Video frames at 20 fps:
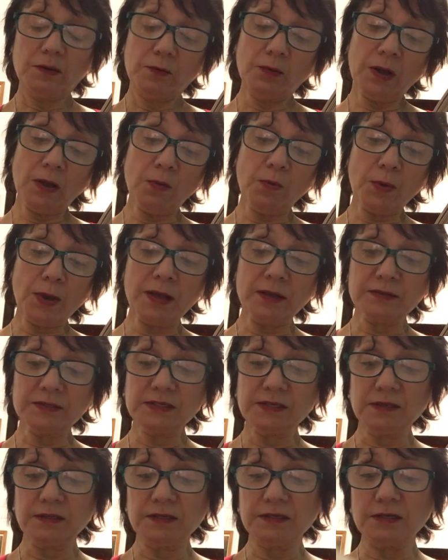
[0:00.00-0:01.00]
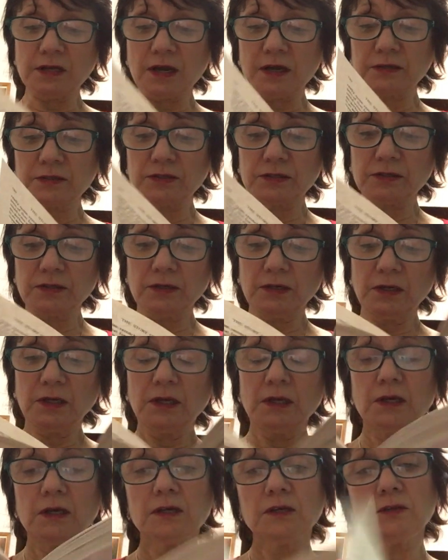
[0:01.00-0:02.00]
Well, well, said the doctor.
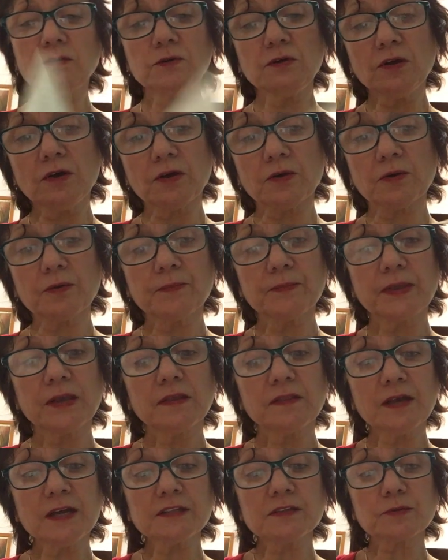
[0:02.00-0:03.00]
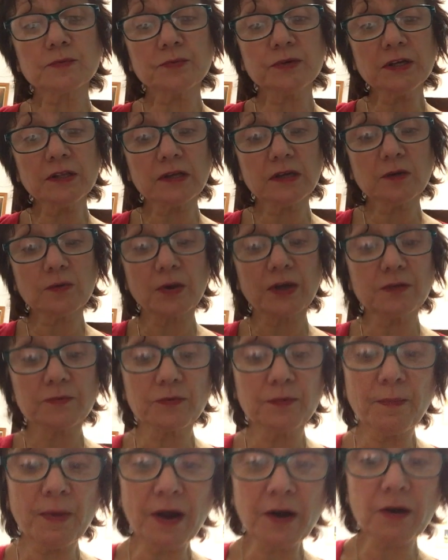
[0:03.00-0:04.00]
You know, that's really quite
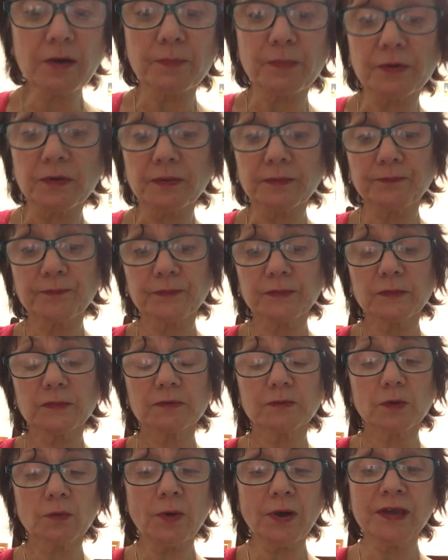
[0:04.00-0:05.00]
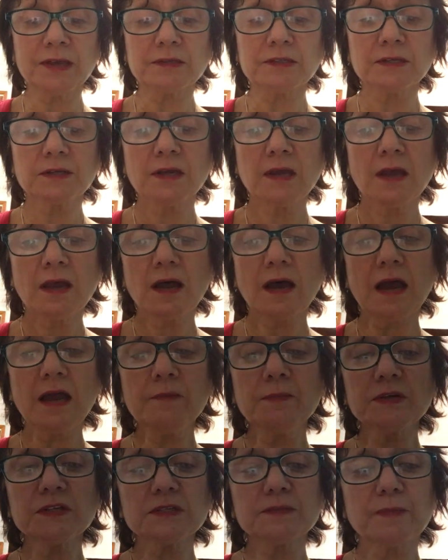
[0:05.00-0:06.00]
remarkable. Quite. I
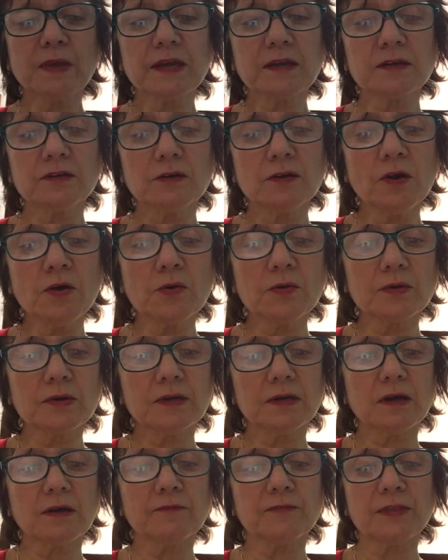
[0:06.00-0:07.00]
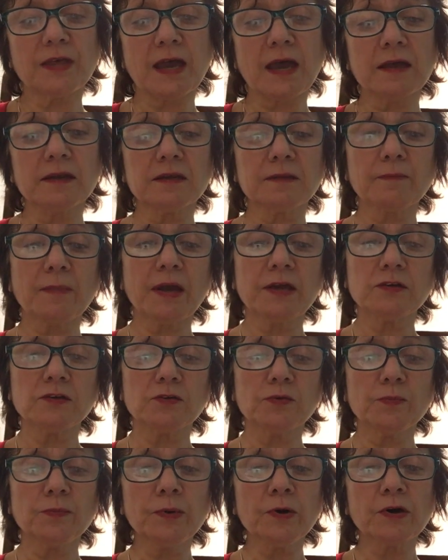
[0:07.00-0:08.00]
must make a note of that in my
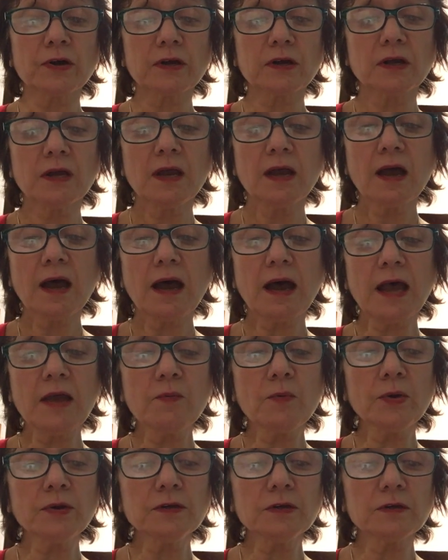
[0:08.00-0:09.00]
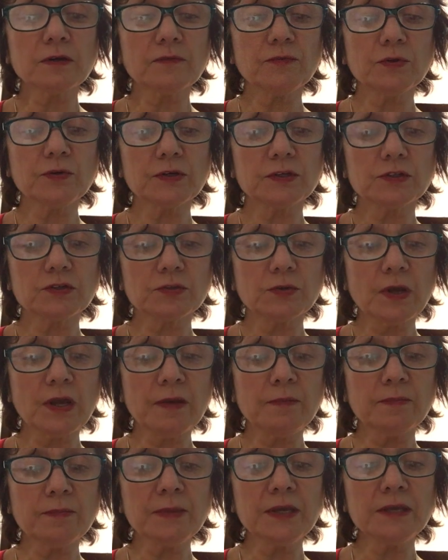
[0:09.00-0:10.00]
new book. I wonder if you could
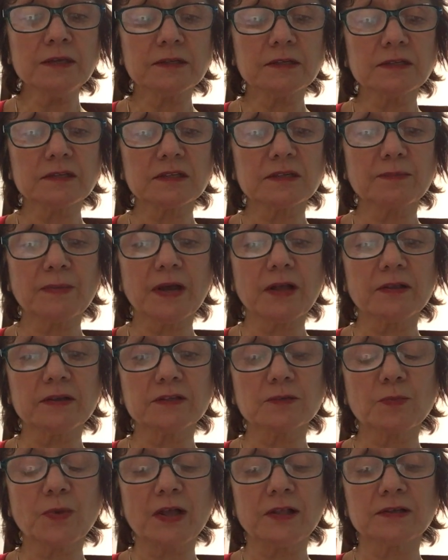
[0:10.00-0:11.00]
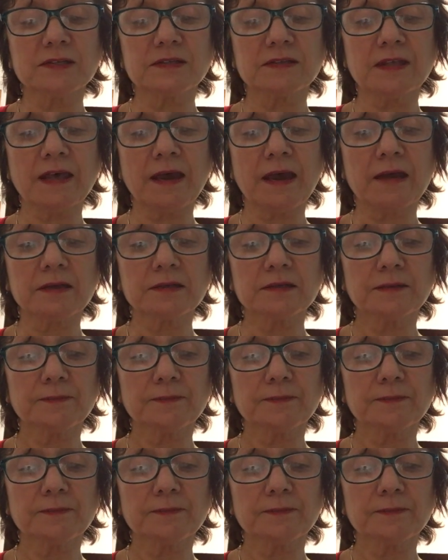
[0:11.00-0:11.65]
train me to smell as well as that.